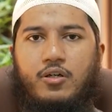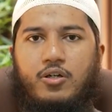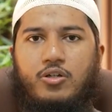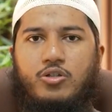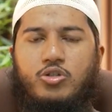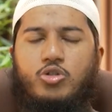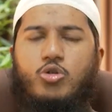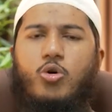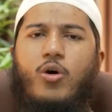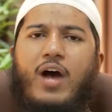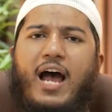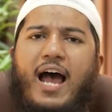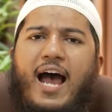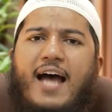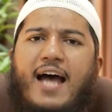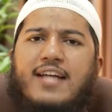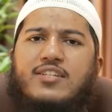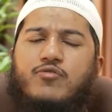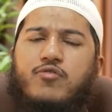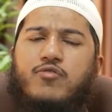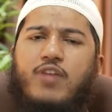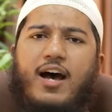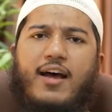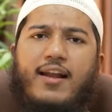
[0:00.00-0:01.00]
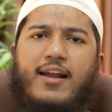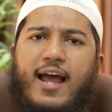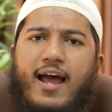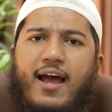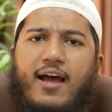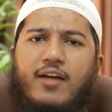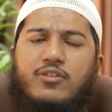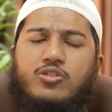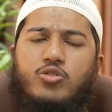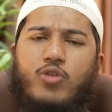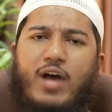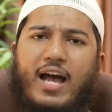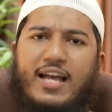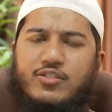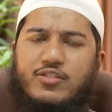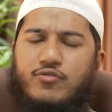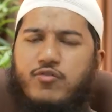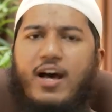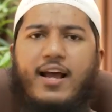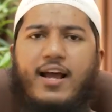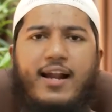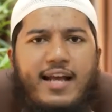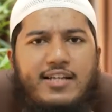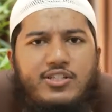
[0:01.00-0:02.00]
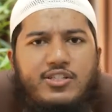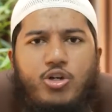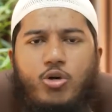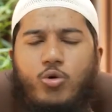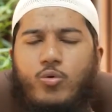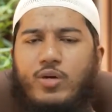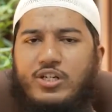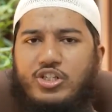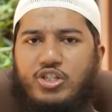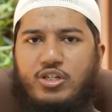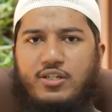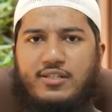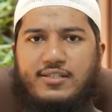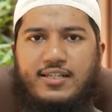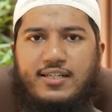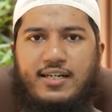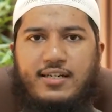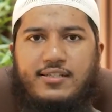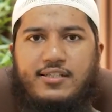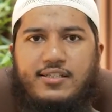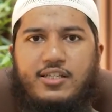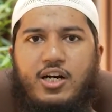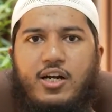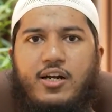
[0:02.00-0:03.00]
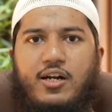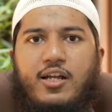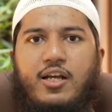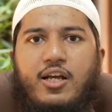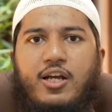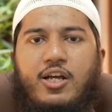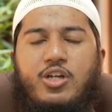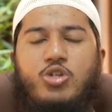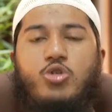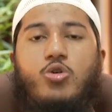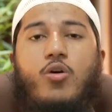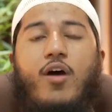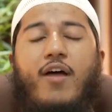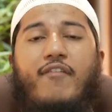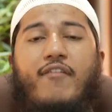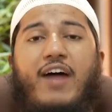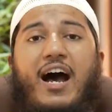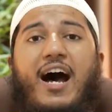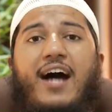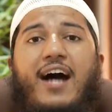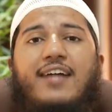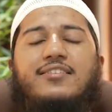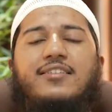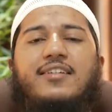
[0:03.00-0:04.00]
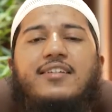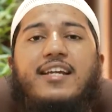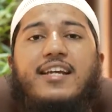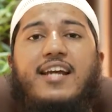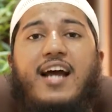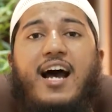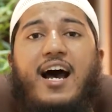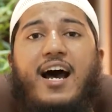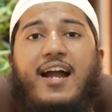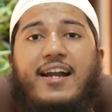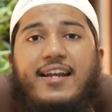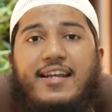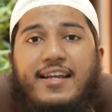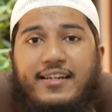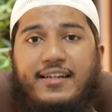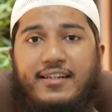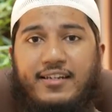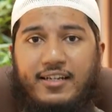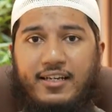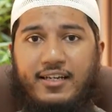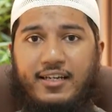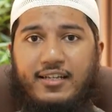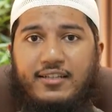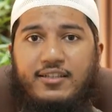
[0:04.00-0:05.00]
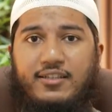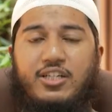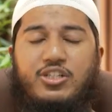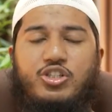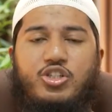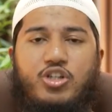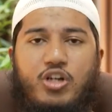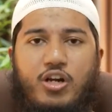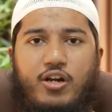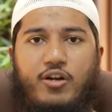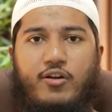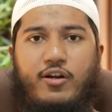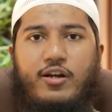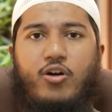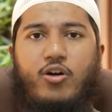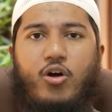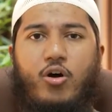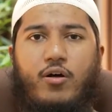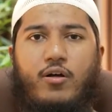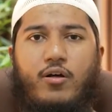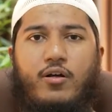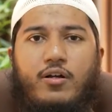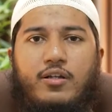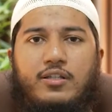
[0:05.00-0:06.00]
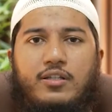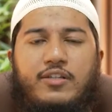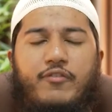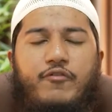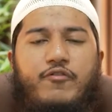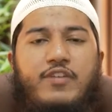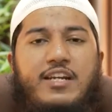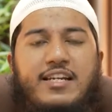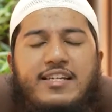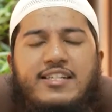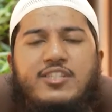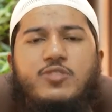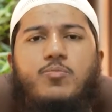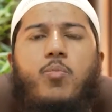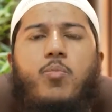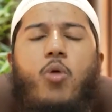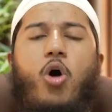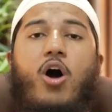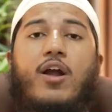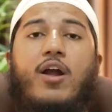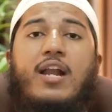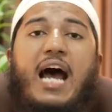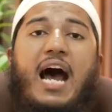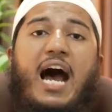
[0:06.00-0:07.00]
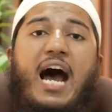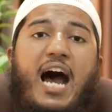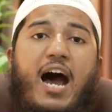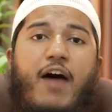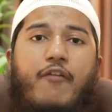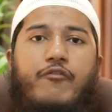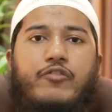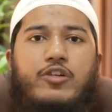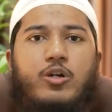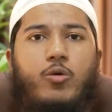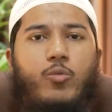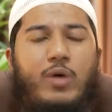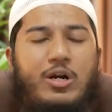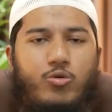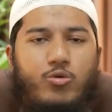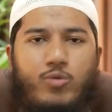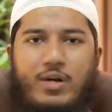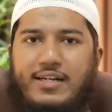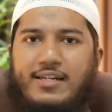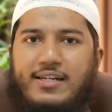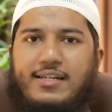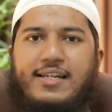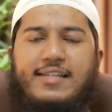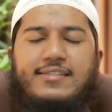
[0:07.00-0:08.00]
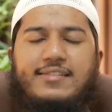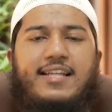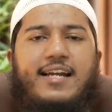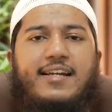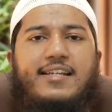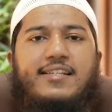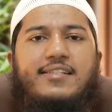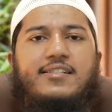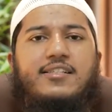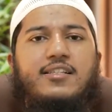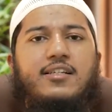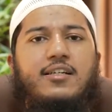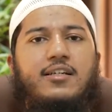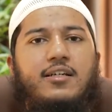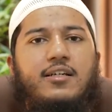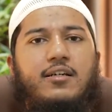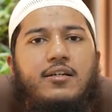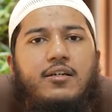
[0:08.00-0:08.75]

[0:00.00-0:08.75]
So as far as your question is concerned, you have asked regarding the children, the fetus born after 120 days, that is